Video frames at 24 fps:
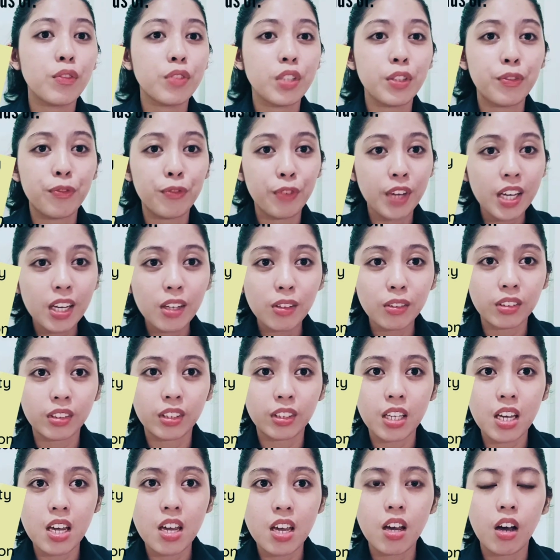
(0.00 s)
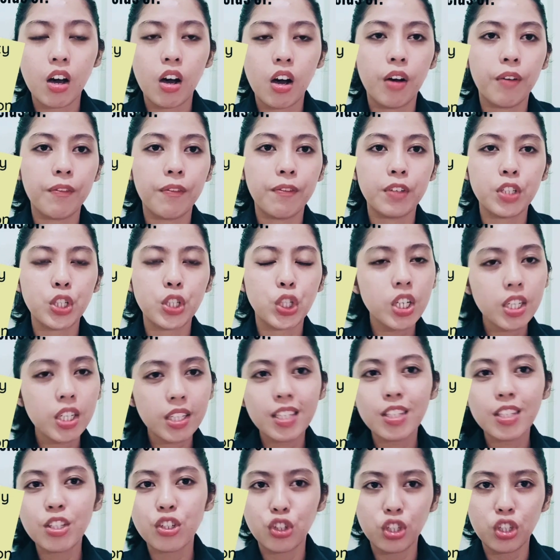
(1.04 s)
difficulty of a
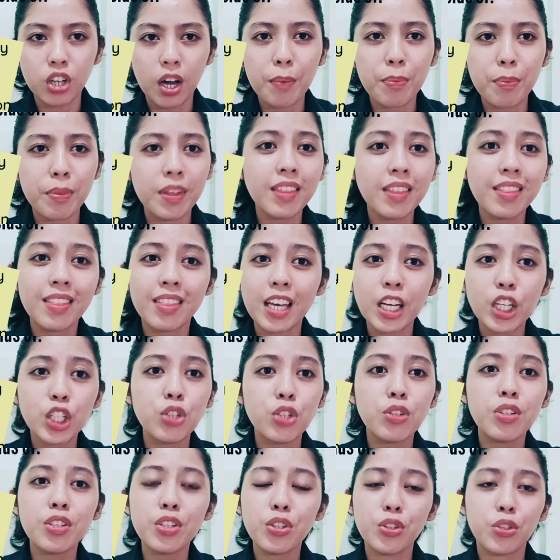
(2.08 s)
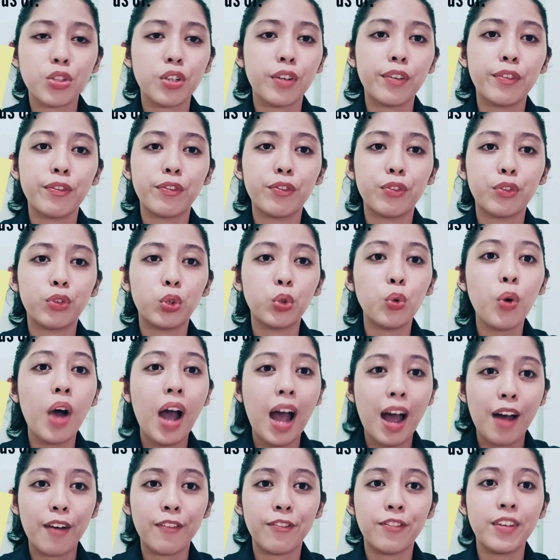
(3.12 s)
certain job, then they should deserve to
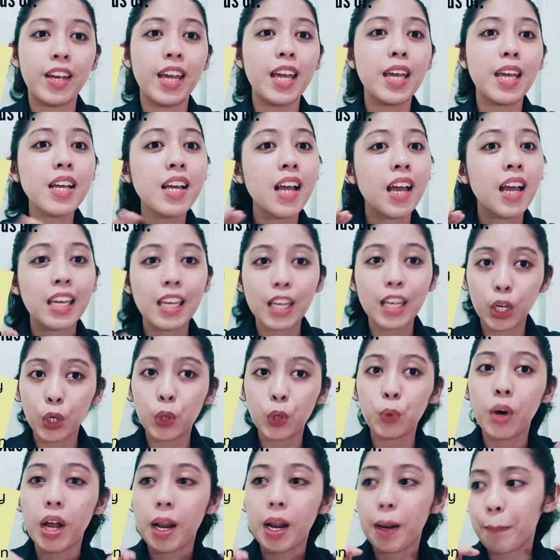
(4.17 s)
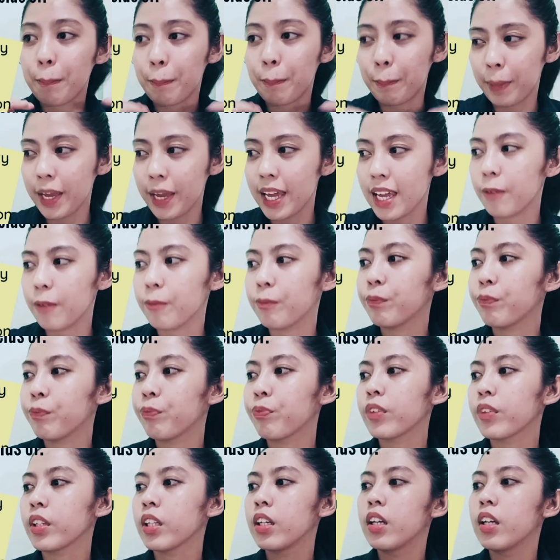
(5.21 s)
have a equal pay.
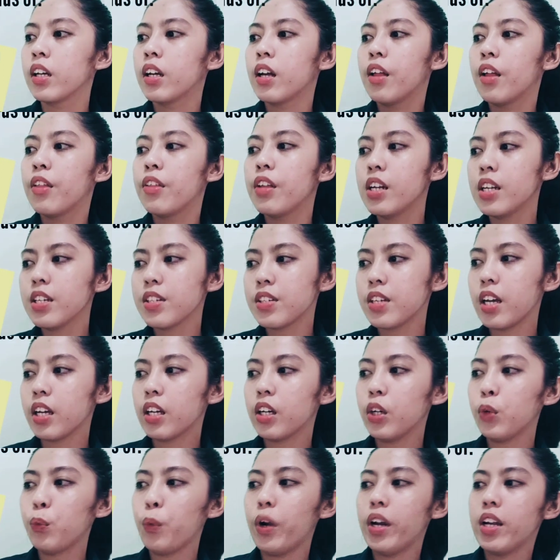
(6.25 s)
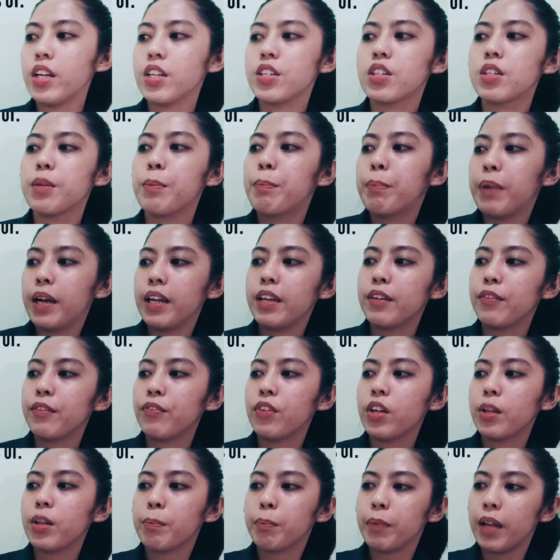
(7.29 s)
Then the second one is the
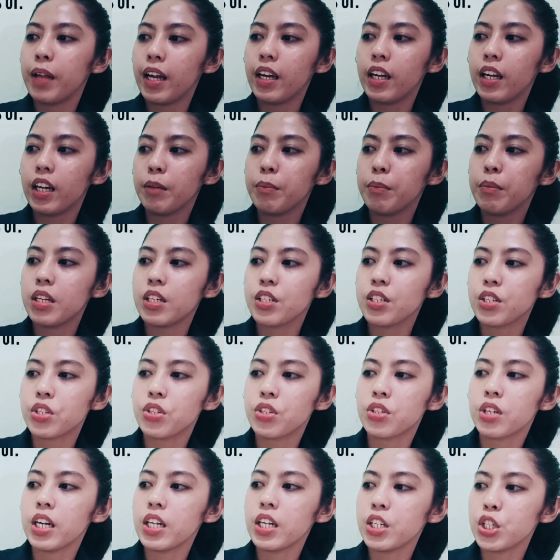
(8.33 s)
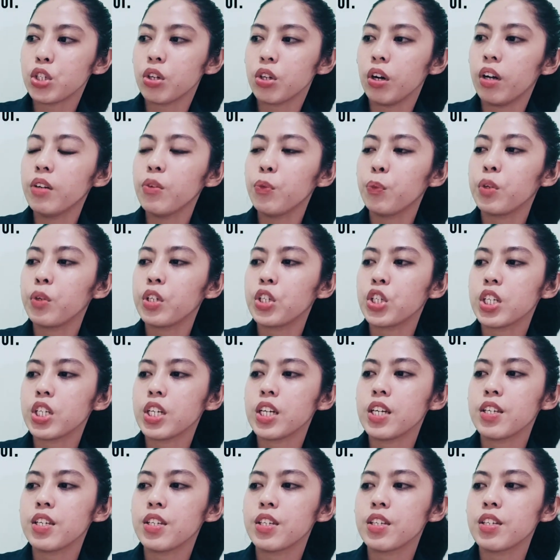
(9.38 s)
benefit plan administration, which
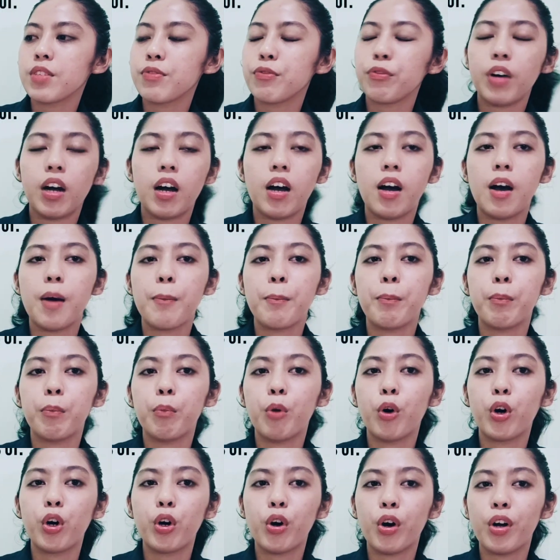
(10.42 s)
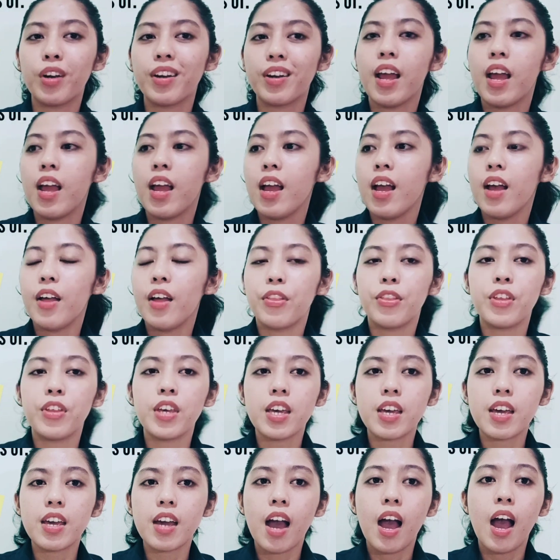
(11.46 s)
is more on
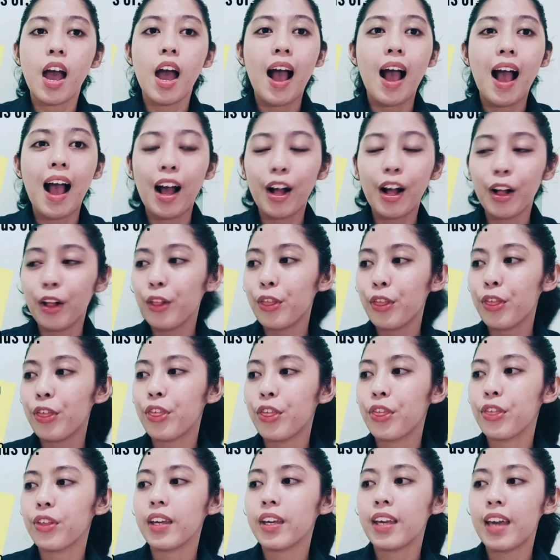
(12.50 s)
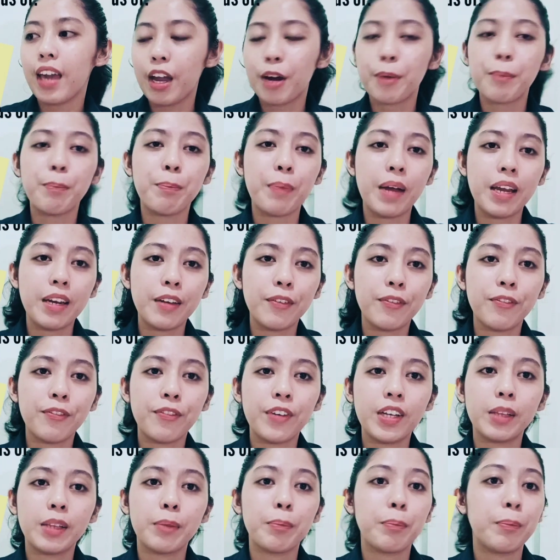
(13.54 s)
the health care
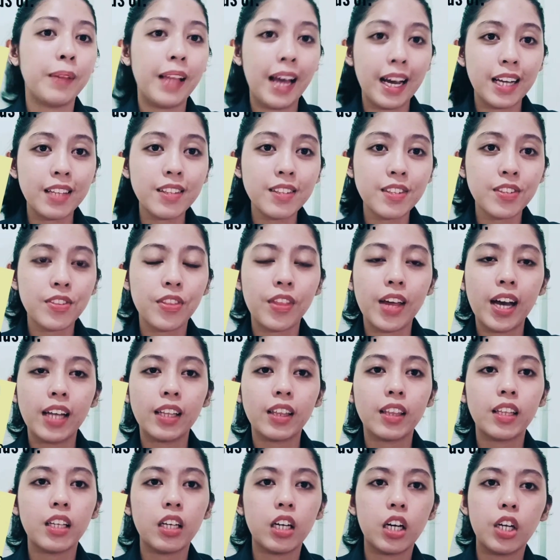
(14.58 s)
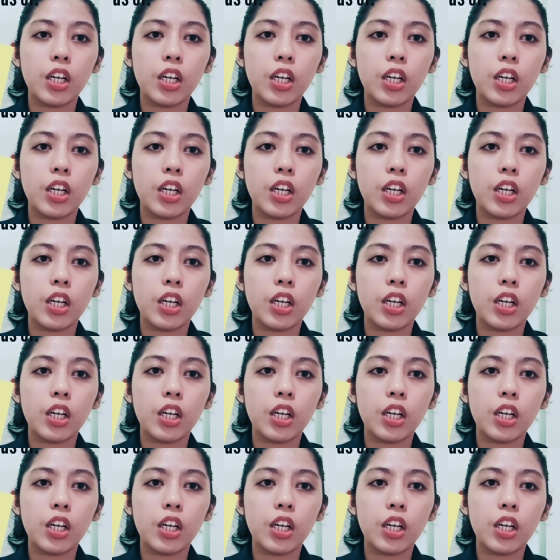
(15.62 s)
benefit plans that